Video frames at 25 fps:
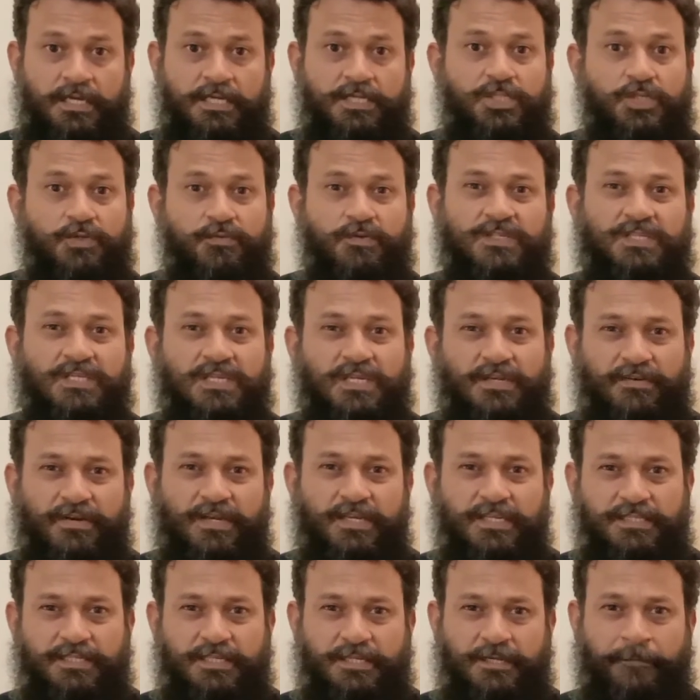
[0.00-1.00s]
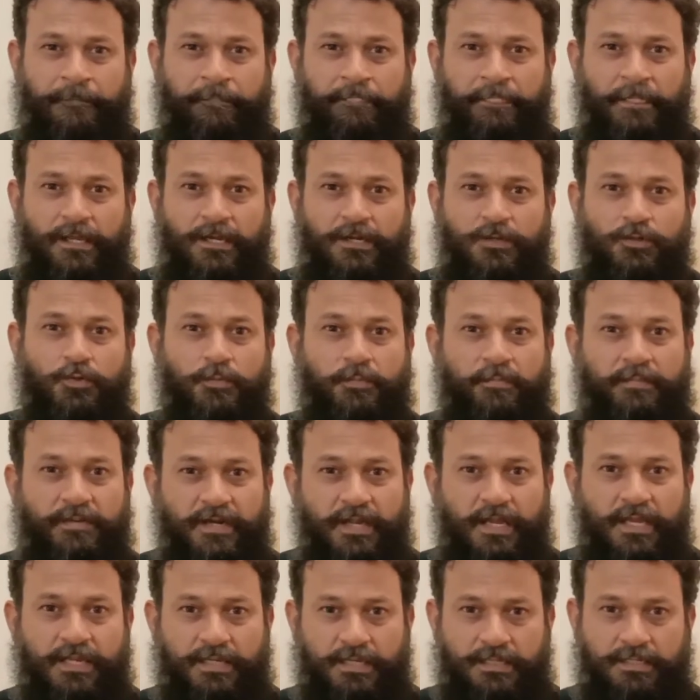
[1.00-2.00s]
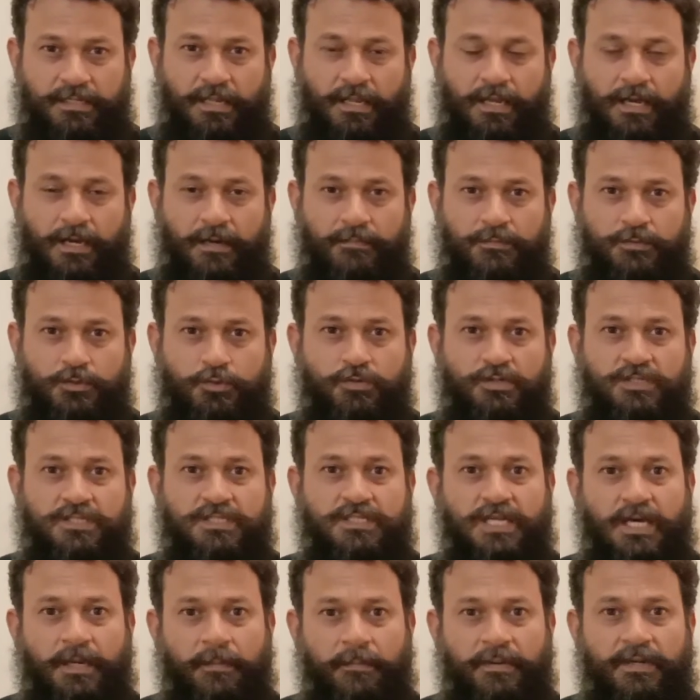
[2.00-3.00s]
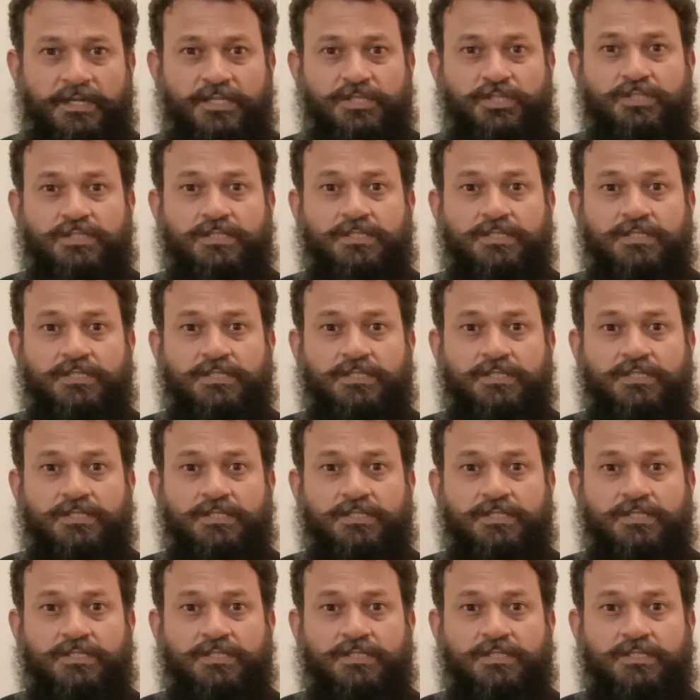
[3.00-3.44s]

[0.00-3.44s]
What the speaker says: She was crazy to preach Islam, to establish